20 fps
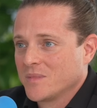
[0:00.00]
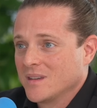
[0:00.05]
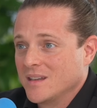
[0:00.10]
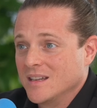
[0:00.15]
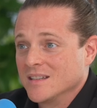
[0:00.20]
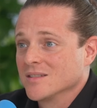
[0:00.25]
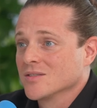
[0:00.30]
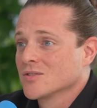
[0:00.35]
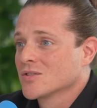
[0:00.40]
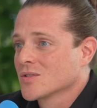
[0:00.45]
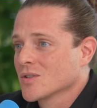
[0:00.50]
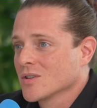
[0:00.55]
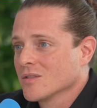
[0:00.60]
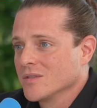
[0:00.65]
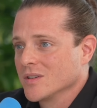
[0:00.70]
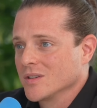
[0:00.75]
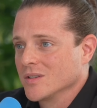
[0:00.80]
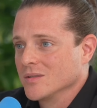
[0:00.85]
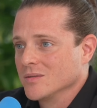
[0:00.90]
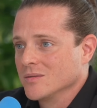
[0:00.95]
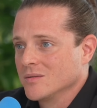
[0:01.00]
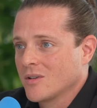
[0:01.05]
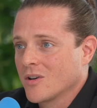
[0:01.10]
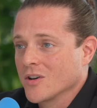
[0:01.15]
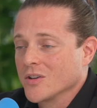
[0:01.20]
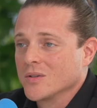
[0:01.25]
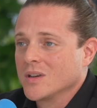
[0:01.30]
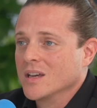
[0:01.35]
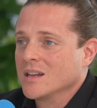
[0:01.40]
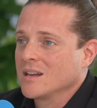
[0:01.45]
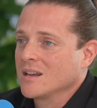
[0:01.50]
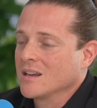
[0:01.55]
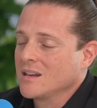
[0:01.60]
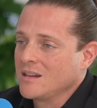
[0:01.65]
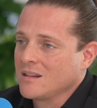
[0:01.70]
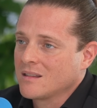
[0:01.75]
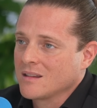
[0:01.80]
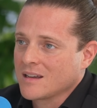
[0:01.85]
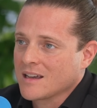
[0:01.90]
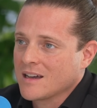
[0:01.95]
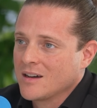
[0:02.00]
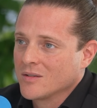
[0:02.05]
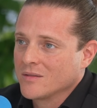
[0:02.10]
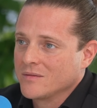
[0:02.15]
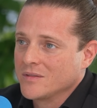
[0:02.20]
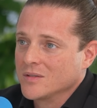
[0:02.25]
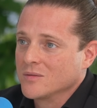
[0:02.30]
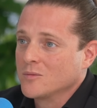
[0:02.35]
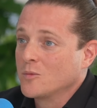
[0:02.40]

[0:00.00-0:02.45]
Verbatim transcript: Is it serving you? Are you getting anything out of it?